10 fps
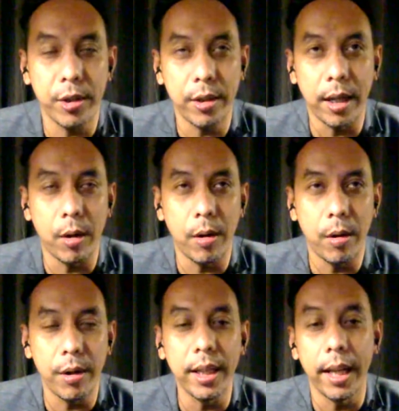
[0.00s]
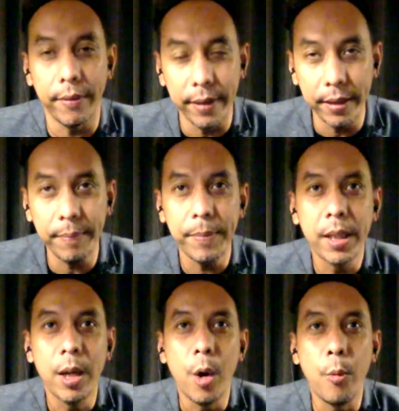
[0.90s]
or 11,
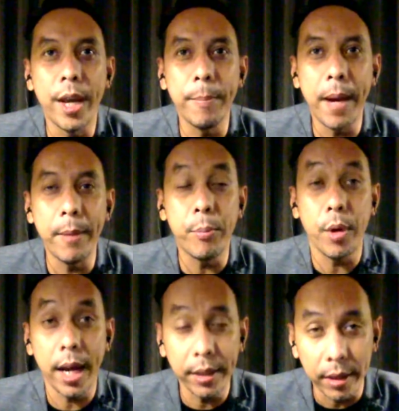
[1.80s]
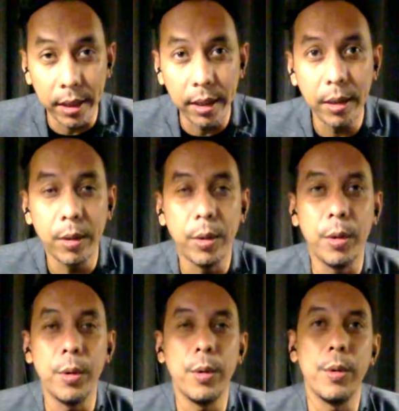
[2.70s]
when my brother,
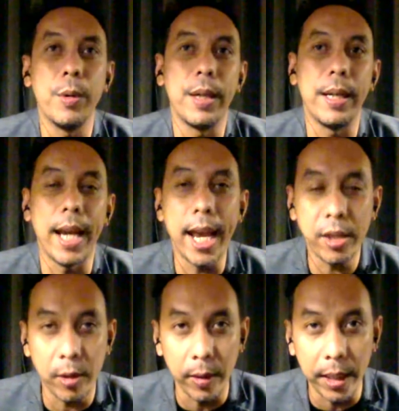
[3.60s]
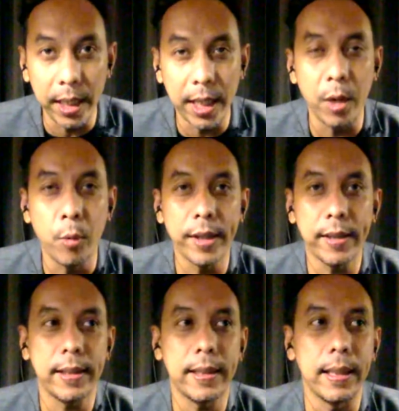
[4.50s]
mm-hmm. who actually, he
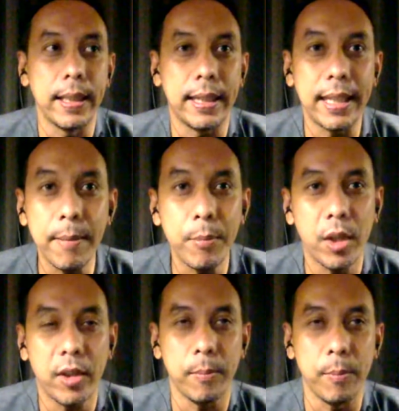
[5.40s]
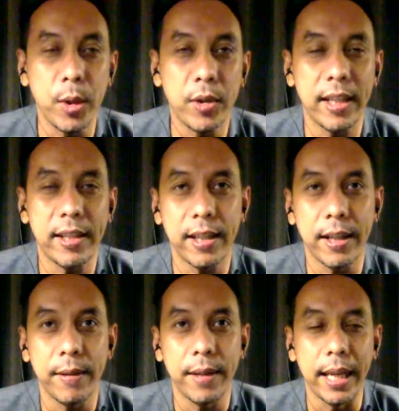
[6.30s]
was the
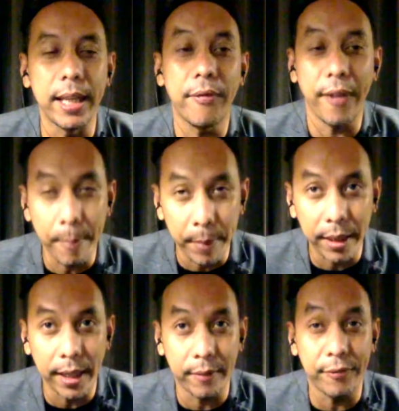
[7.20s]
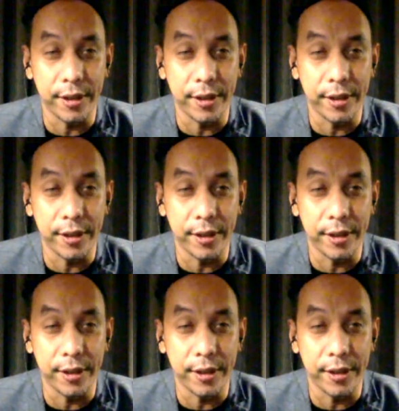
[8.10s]
musician in the family